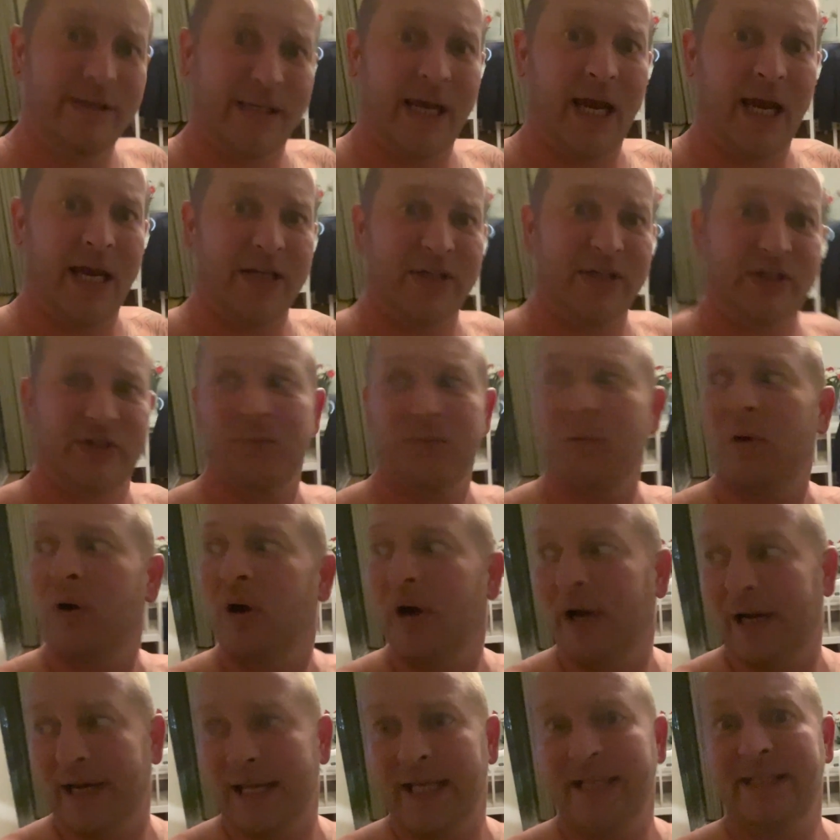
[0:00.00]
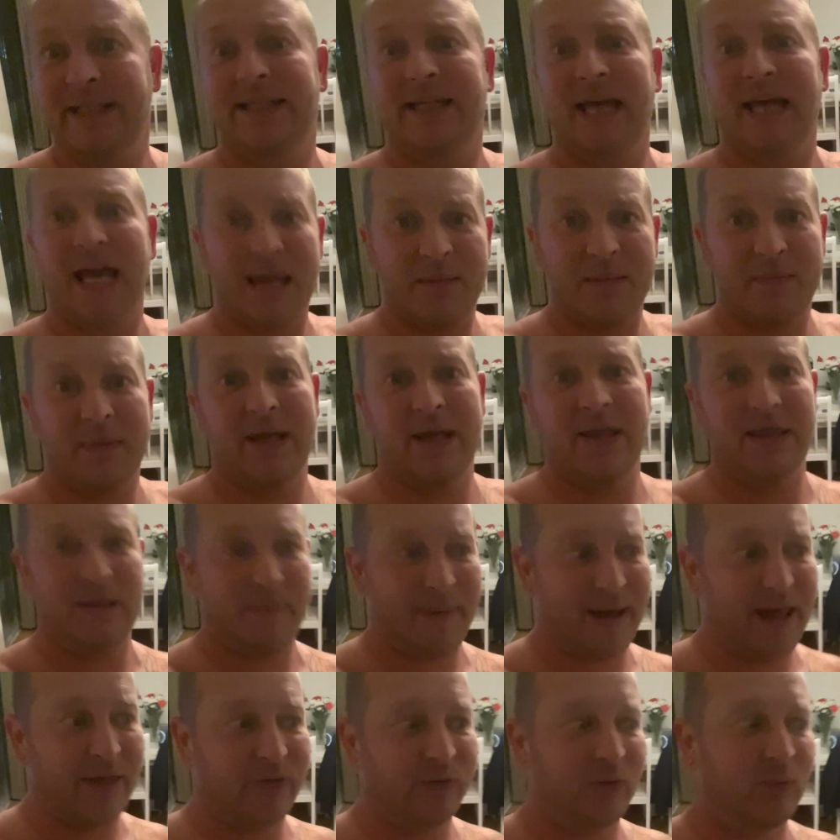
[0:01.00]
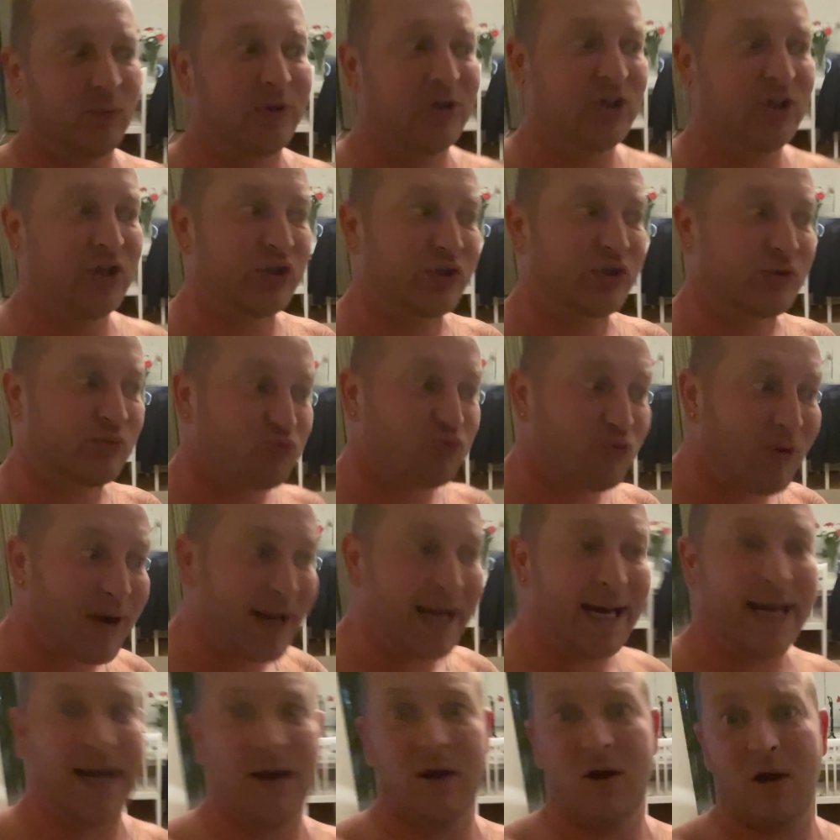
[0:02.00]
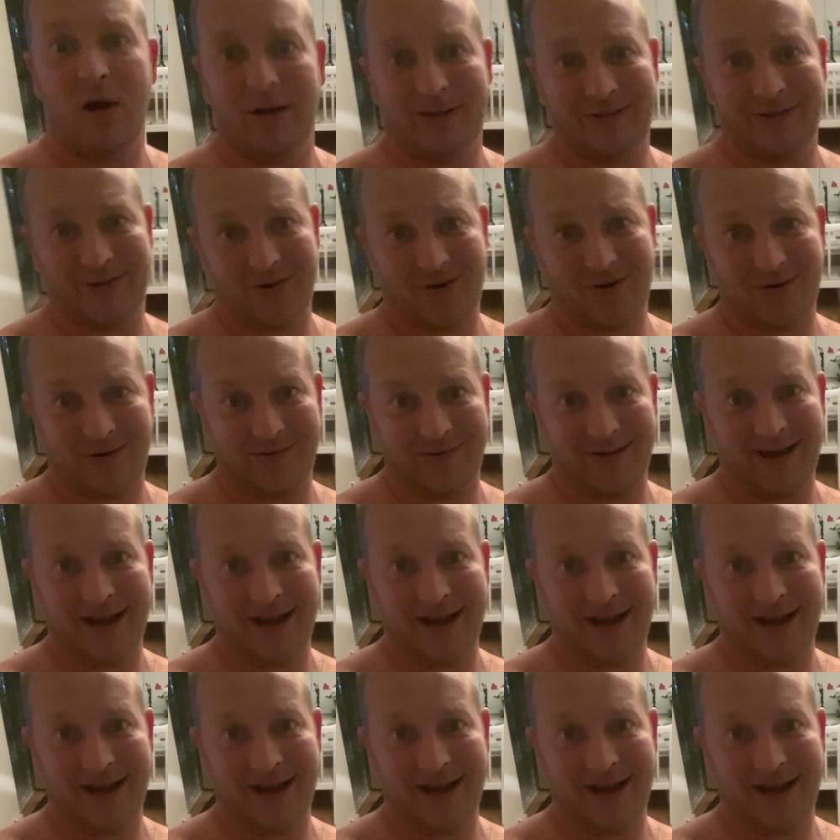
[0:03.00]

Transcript: getting small and he's getting me in the bathroom, which is really not on.